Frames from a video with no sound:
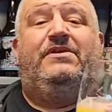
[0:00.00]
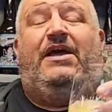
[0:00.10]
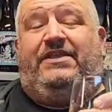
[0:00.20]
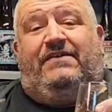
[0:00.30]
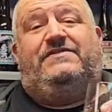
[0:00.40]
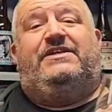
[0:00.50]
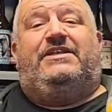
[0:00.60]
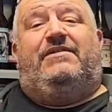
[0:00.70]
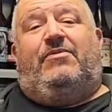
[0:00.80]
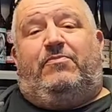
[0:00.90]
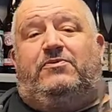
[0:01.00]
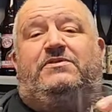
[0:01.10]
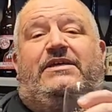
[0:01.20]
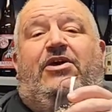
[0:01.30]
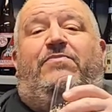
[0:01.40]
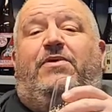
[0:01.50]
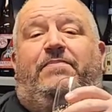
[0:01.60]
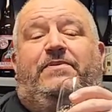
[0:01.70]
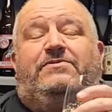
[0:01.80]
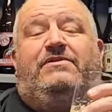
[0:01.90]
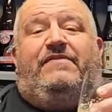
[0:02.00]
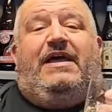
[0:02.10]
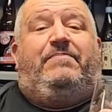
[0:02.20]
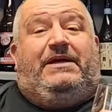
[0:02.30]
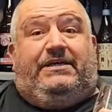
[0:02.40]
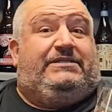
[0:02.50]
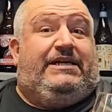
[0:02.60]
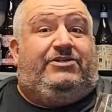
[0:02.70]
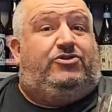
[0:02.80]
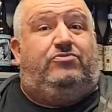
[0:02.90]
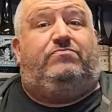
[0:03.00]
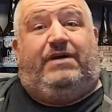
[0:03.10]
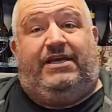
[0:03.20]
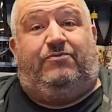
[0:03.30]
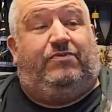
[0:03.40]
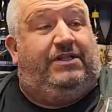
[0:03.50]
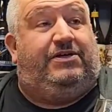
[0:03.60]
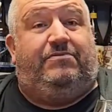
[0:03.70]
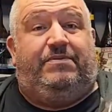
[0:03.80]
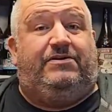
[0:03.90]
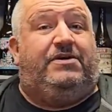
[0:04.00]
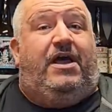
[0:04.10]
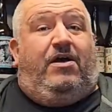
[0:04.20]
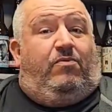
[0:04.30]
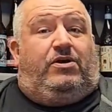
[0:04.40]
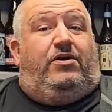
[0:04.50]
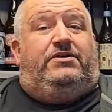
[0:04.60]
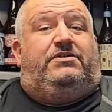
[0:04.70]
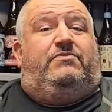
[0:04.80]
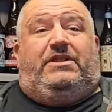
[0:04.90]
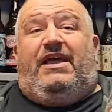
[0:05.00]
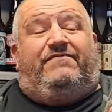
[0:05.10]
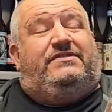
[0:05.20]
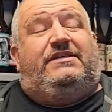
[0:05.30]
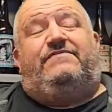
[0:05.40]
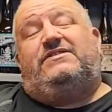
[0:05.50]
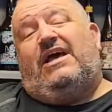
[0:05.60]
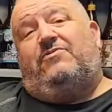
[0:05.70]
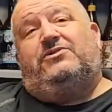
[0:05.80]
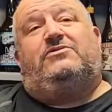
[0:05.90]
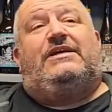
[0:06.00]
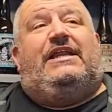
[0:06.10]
I think I've said that about most of the Counterpart beers I've had because they do make really good beers, regardless of what they have sours too.